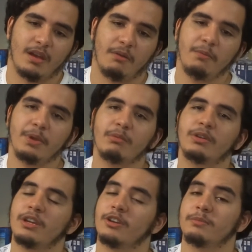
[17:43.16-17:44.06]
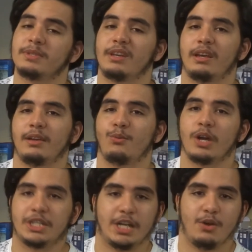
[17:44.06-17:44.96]
I won't be able to hear him say,
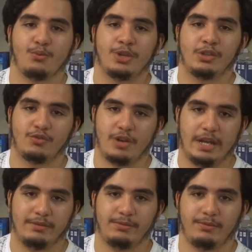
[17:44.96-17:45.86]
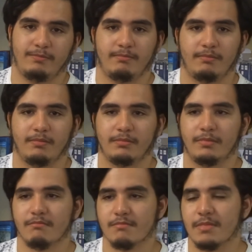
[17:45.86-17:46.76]
Watch out when you drive.
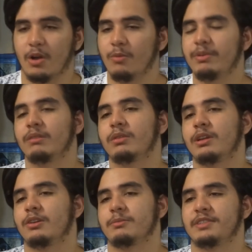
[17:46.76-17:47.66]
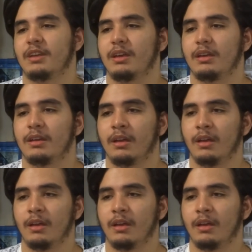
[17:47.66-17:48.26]
I'll be able to hear him say,